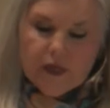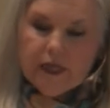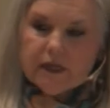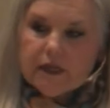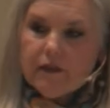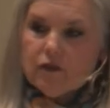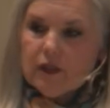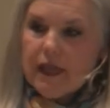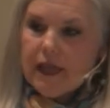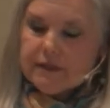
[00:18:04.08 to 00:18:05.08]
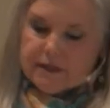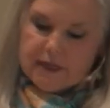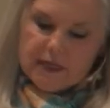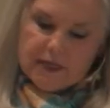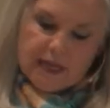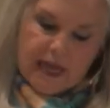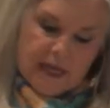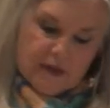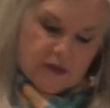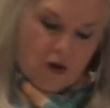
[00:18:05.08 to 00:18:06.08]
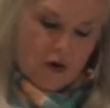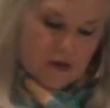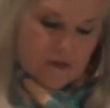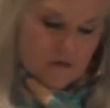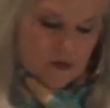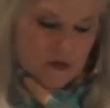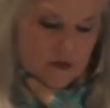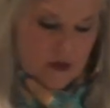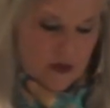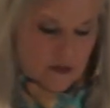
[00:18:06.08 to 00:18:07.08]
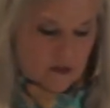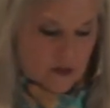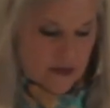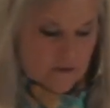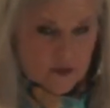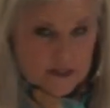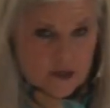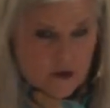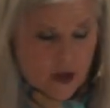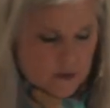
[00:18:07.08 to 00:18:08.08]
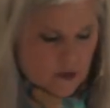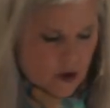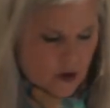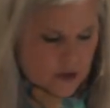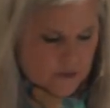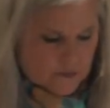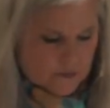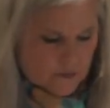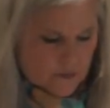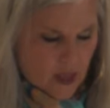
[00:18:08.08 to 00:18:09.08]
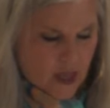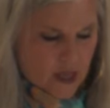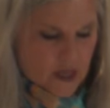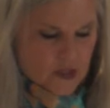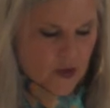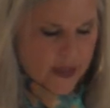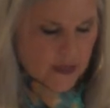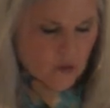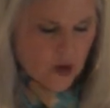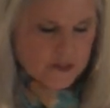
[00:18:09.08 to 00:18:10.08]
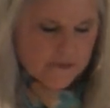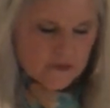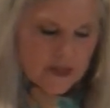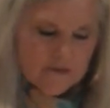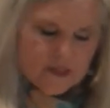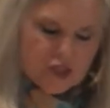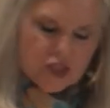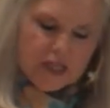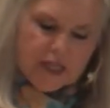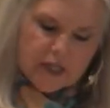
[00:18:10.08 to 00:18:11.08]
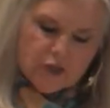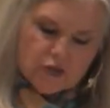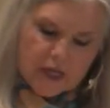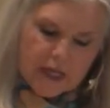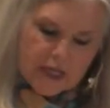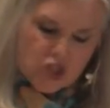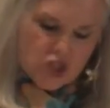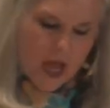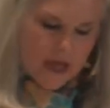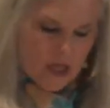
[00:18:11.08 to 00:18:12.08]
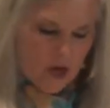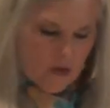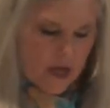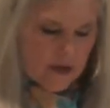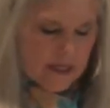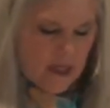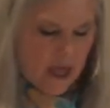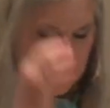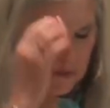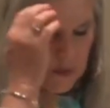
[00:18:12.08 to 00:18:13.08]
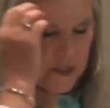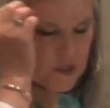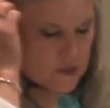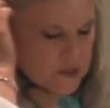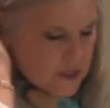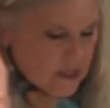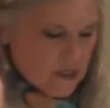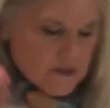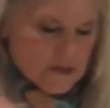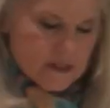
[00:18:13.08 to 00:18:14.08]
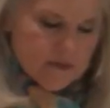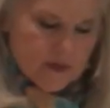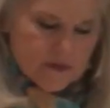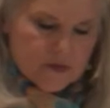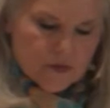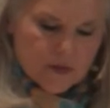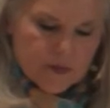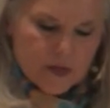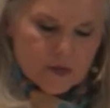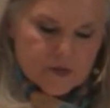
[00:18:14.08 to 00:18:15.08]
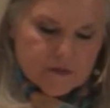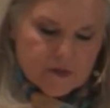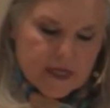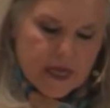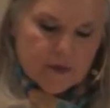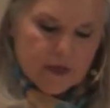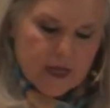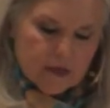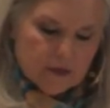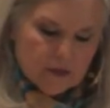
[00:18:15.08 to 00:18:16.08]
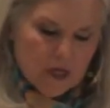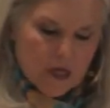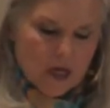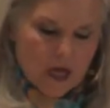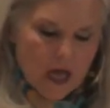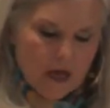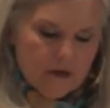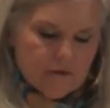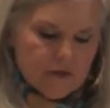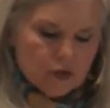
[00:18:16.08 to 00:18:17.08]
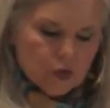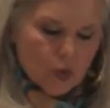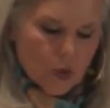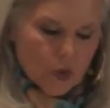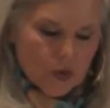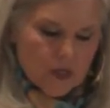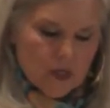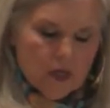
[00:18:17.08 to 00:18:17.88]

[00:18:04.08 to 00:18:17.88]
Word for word: we get another glance into Hannah's heart in verses 9 to 11. We see her humble heart. So Hannah rose after they finished eating and drinking in Shiloh. Now Eli the priest was sitting on the seat by the doorpost of the tabernacle of the Lord.